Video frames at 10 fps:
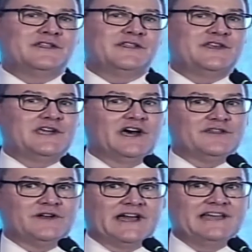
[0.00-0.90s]
The
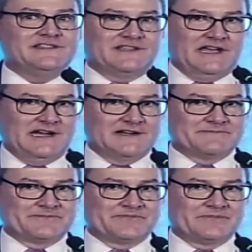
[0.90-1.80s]
other nice thing
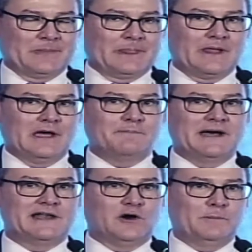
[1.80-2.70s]

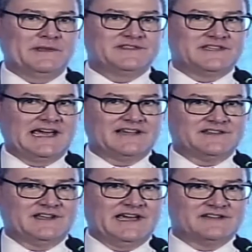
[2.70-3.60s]
about OpenStax
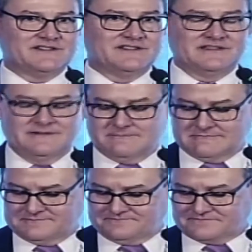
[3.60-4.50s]
Connections
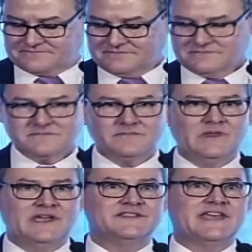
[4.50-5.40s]

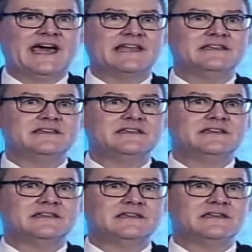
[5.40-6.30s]
is that
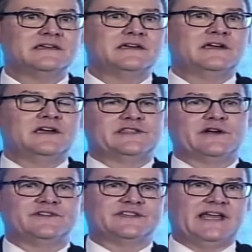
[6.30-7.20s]

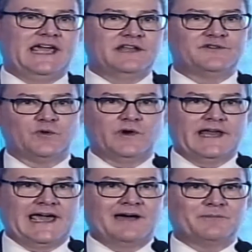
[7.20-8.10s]
there is an Android
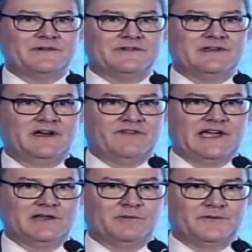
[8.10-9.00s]
app
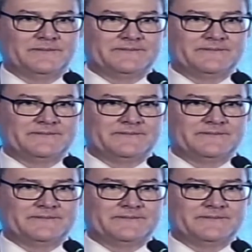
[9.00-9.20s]
available.